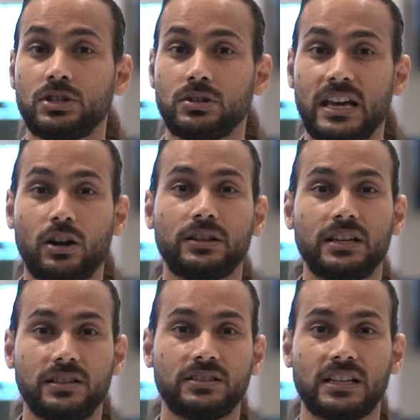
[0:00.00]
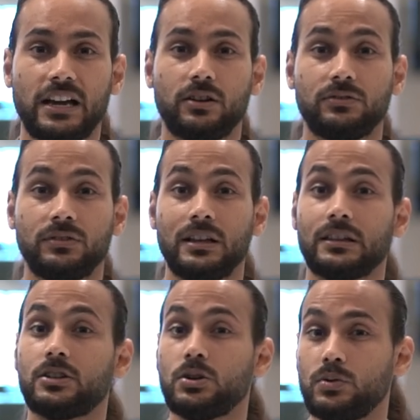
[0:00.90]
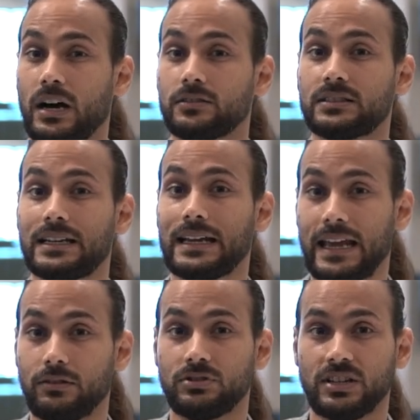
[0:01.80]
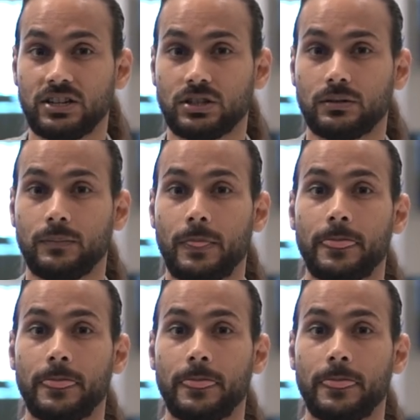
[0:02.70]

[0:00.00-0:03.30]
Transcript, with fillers: to get on the other side of the 2008 recession.